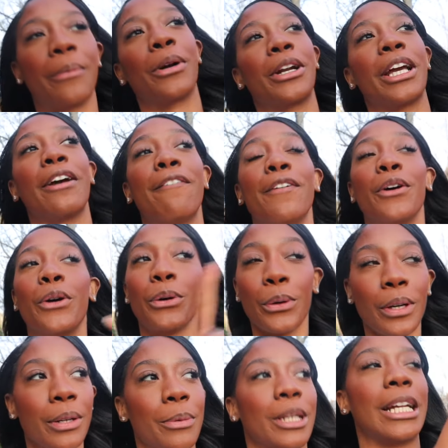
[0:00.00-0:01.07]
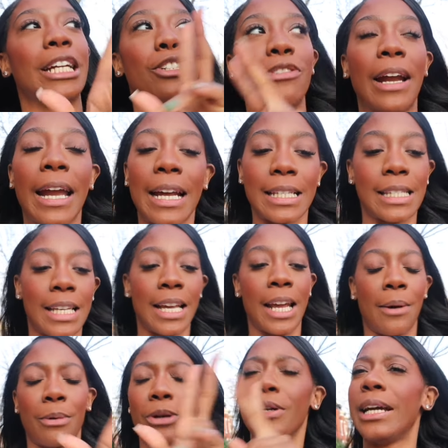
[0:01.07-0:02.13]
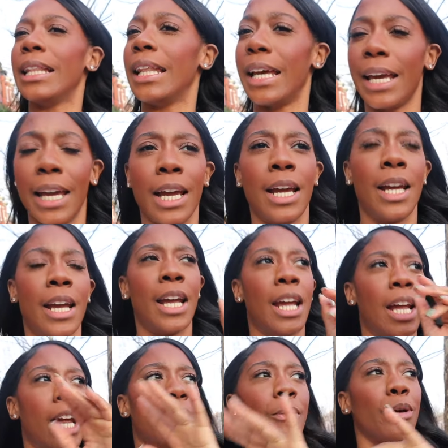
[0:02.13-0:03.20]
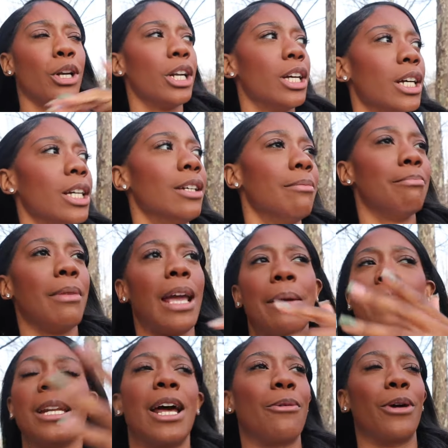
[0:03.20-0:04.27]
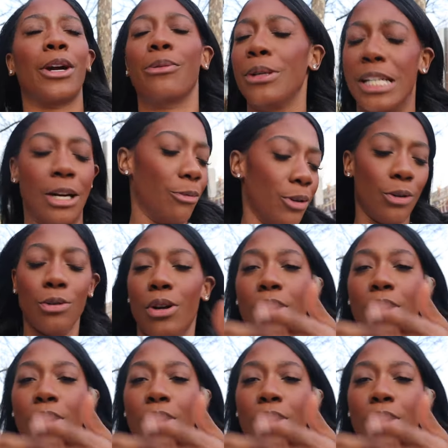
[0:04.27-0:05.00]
We're gonna get food. We're gonna get drinks. We're gonna get lit. We're gonna maybe not work. We, who